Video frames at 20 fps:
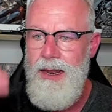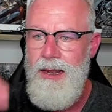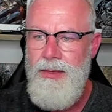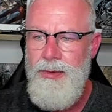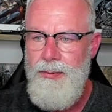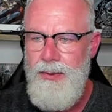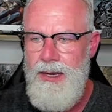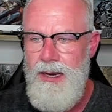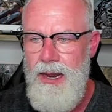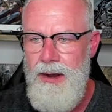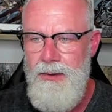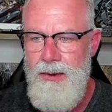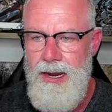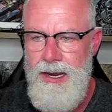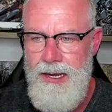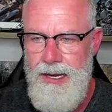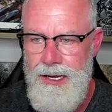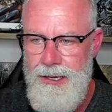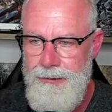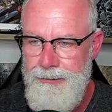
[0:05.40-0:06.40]
three day
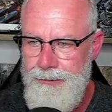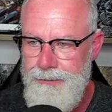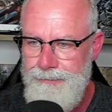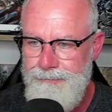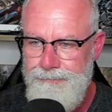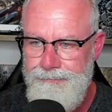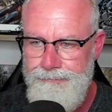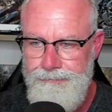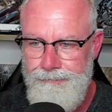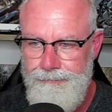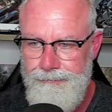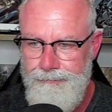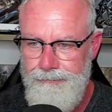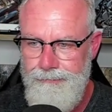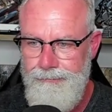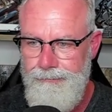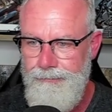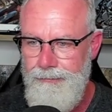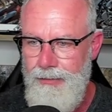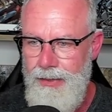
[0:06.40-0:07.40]
weekend.
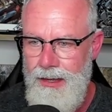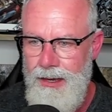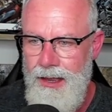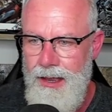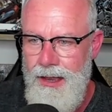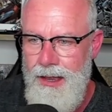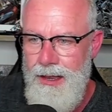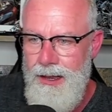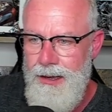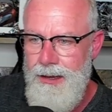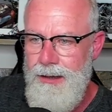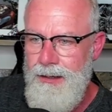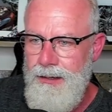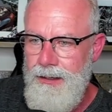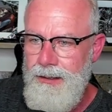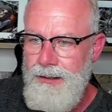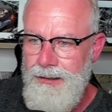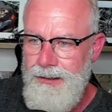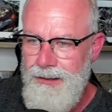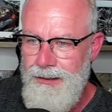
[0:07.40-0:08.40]
Uh,
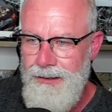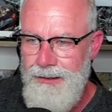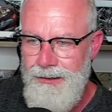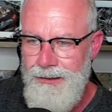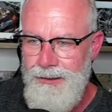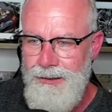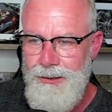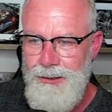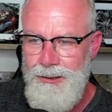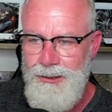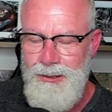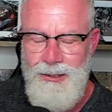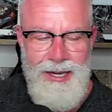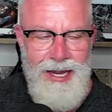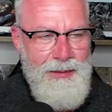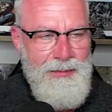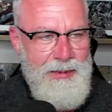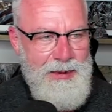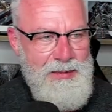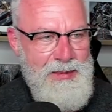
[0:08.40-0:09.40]
so
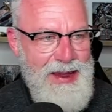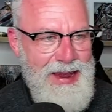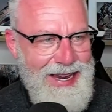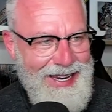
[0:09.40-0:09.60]
happy me.